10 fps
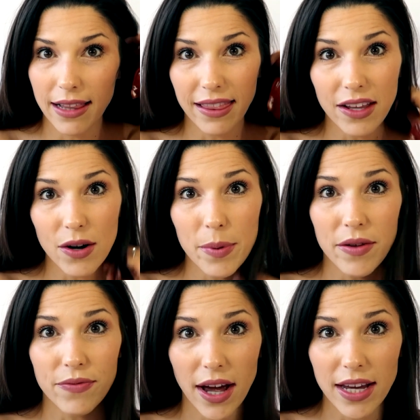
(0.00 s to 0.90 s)
little
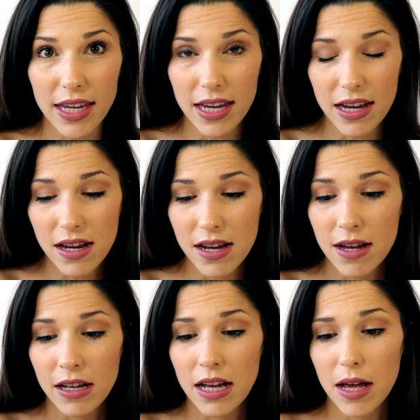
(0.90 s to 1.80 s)
bit funky
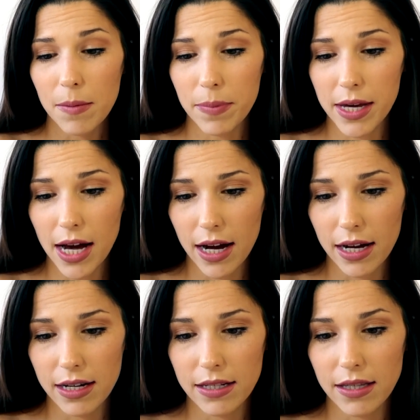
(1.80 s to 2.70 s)

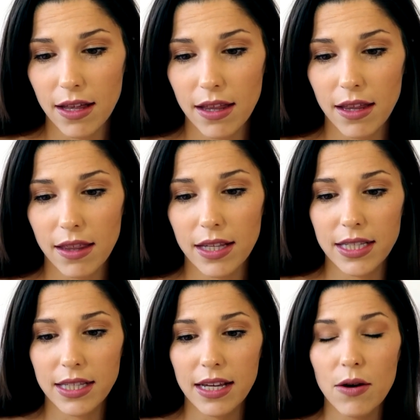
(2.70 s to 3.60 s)
because the
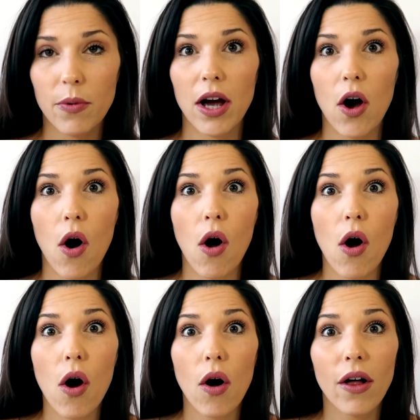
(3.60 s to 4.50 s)
slit went
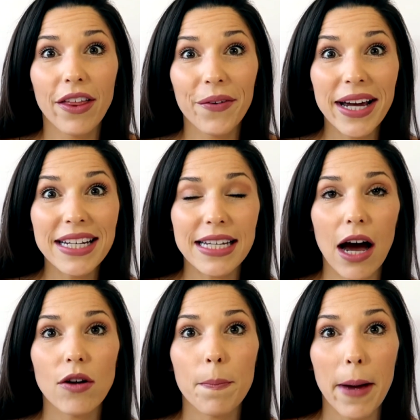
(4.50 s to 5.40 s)
all the way
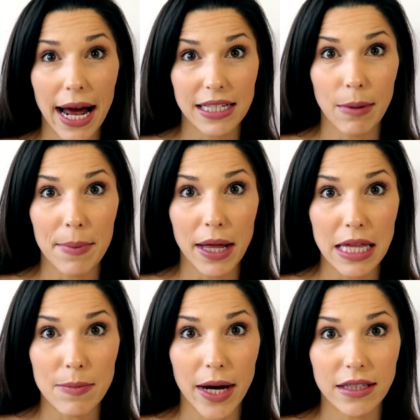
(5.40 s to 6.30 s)
down past my
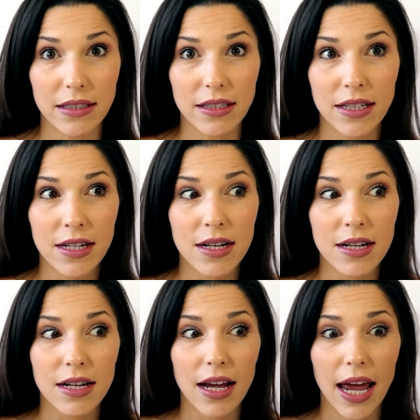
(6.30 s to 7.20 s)
belly button.
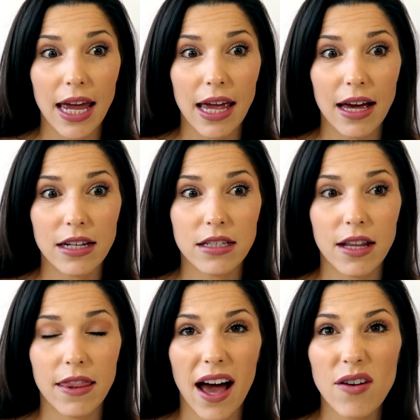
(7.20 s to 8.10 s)
And
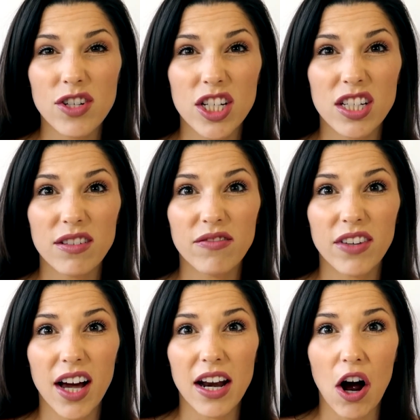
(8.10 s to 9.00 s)
that was just
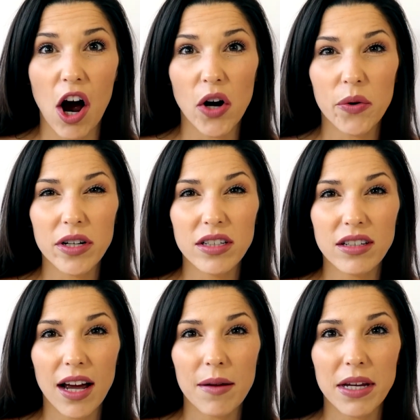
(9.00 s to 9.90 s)
kind of awkward.
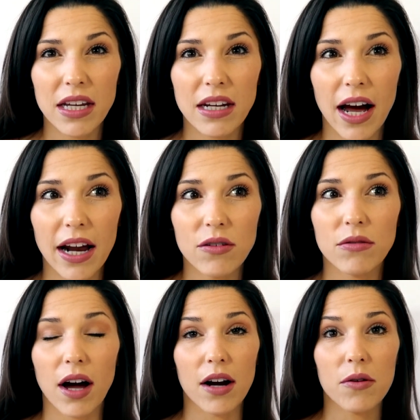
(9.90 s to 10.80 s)
I mean, I
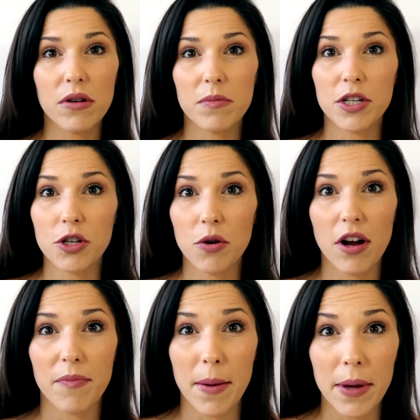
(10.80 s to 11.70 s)
don't want to be showing
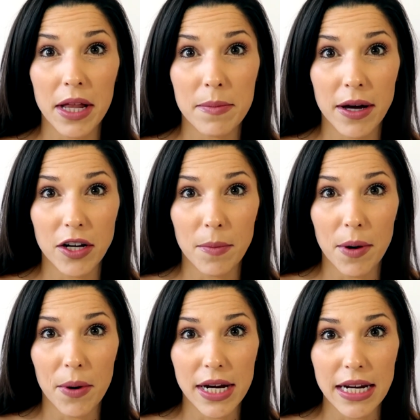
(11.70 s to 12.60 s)
off my belly button on my
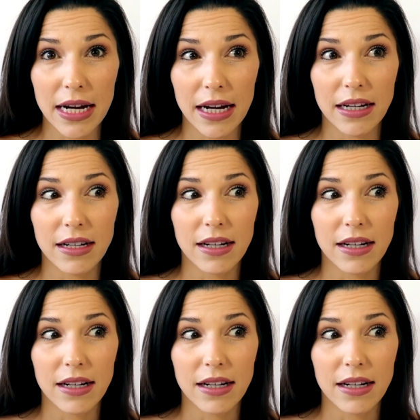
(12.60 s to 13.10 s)
wedding day.